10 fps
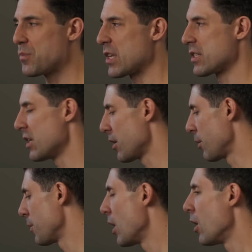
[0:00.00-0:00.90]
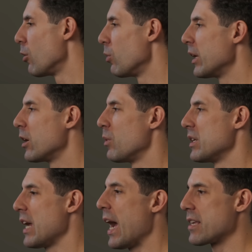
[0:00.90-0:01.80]
that's another really good one
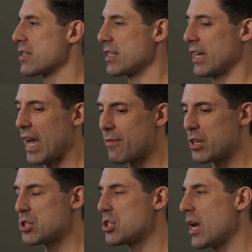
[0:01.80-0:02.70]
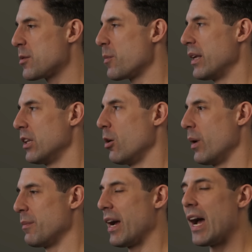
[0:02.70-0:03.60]
to ask is like, have I shaped my low
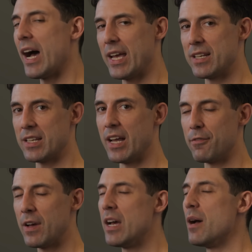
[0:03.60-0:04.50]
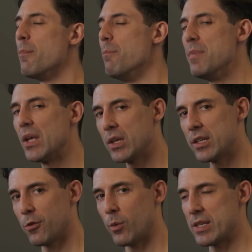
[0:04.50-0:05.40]
end, my high end enough? A million
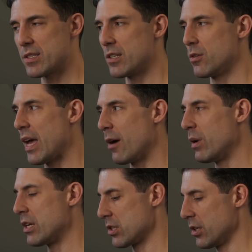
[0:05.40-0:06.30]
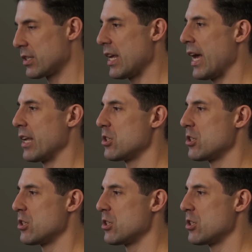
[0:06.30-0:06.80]
different ways to do that. We just looked at